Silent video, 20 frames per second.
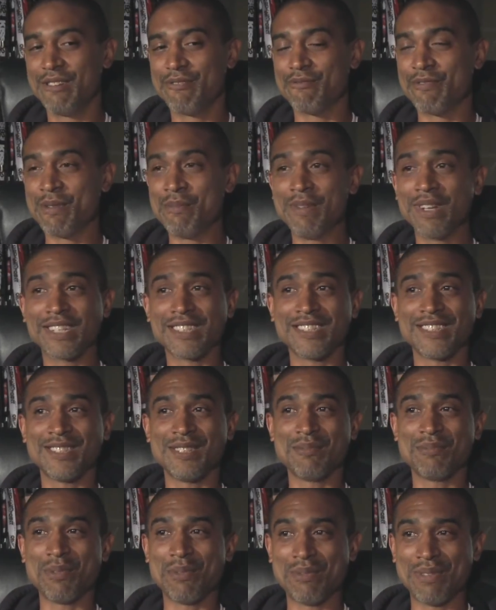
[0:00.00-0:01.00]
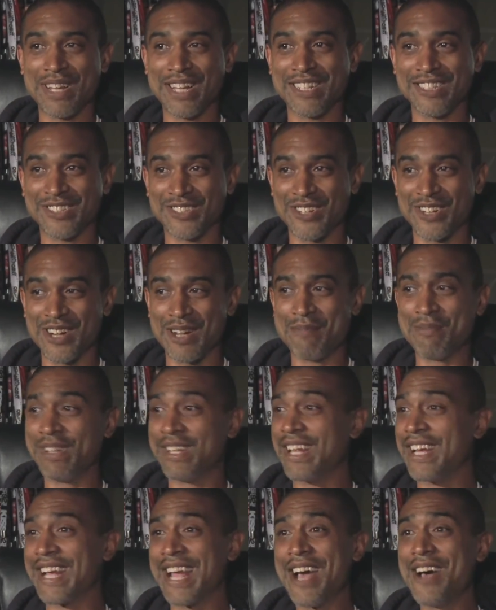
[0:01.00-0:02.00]
remix a Simple Plan song? I'd be
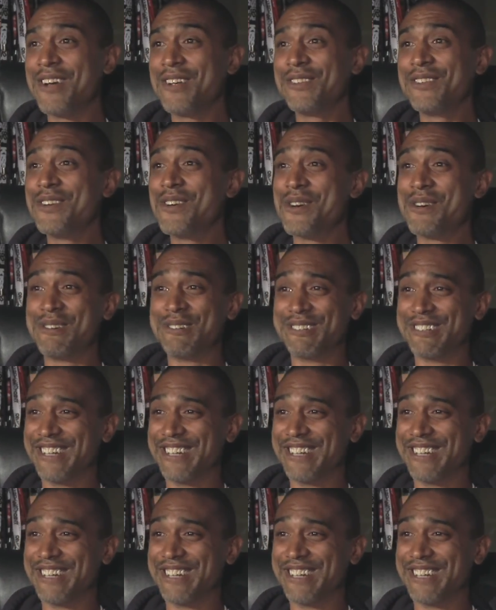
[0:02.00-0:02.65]
like, hell no.